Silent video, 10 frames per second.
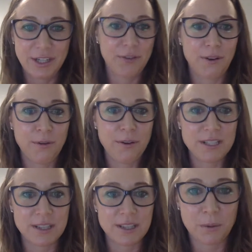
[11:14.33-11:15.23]
Your phone
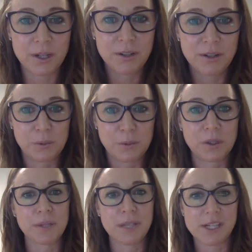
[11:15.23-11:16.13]
is the world's
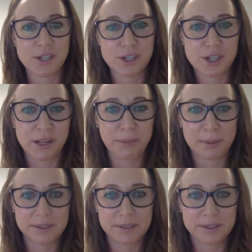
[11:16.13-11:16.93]
worst relationship.